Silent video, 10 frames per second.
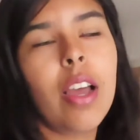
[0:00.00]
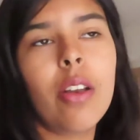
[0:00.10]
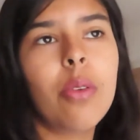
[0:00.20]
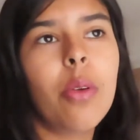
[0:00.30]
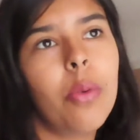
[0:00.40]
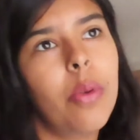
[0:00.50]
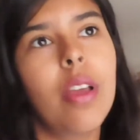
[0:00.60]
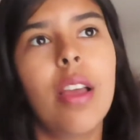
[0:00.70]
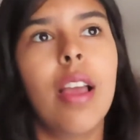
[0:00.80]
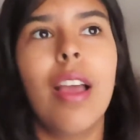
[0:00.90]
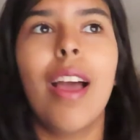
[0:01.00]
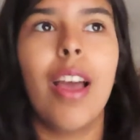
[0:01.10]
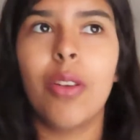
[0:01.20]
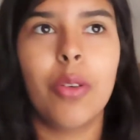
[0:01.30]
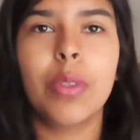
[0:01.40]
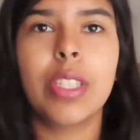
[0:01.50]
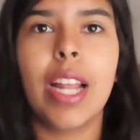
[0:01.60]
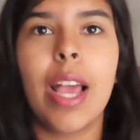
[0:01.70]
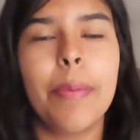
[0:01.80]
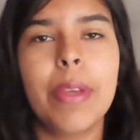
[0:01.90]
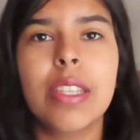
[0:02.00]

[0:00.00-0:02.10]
I don't know what's gonna happen,